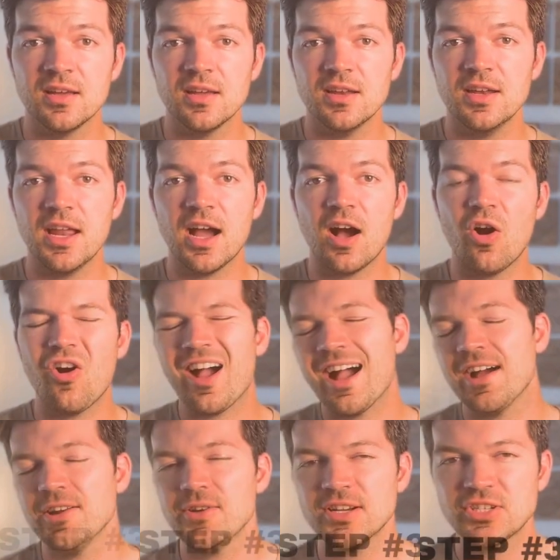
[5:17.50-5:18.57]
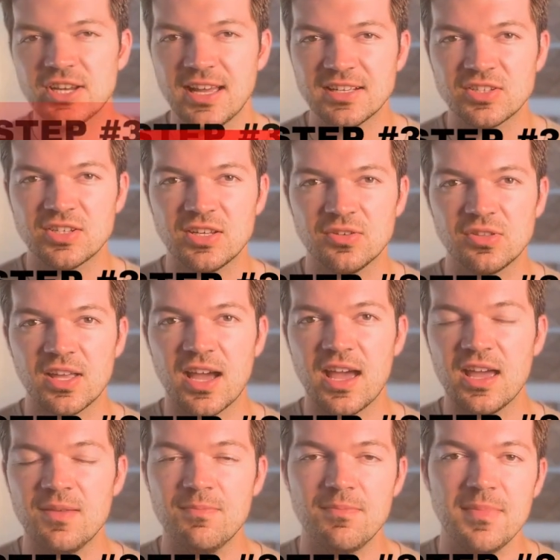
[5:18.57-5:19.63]
Now, how do you actually execute that
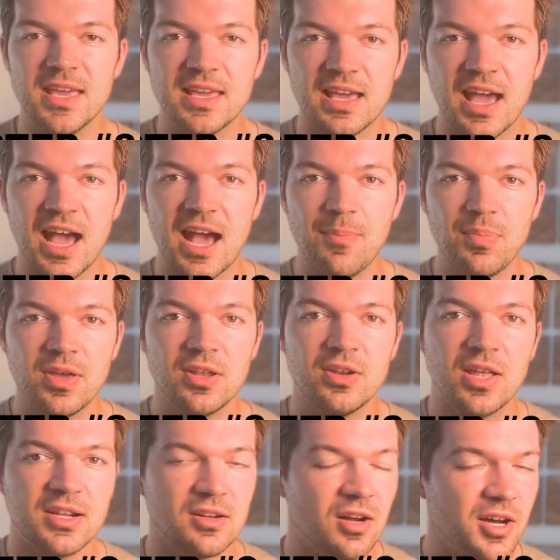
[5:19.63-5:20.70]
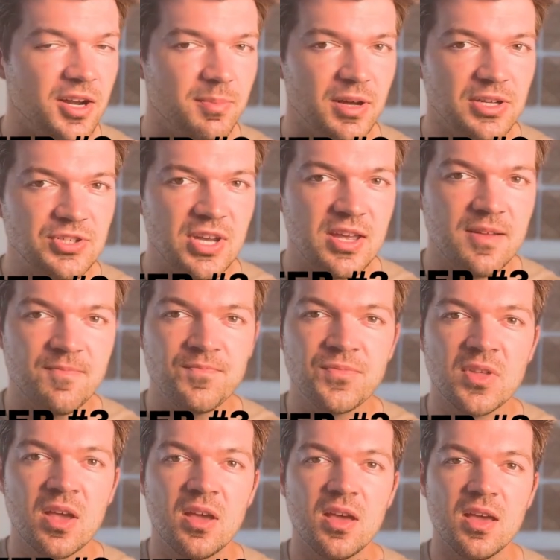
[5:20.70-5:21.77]
and make it happen that on a budget
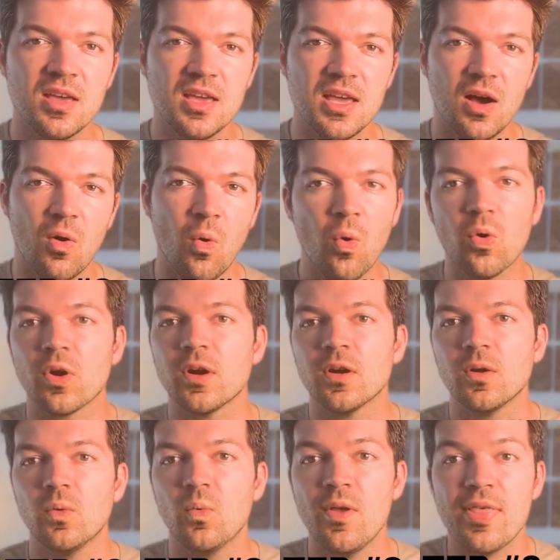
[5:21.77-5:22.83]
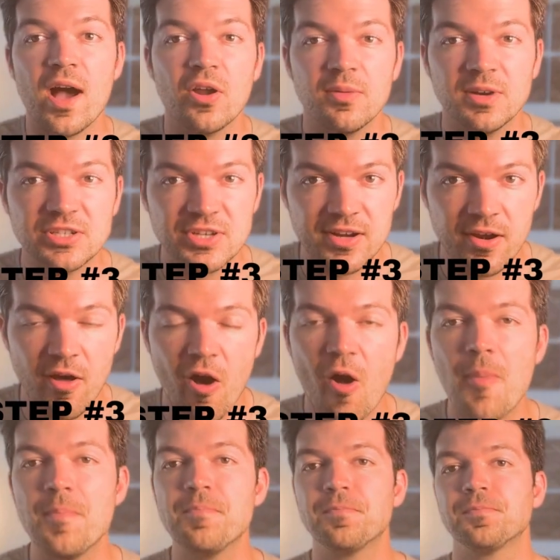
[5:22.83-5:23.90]
or without a budget at all?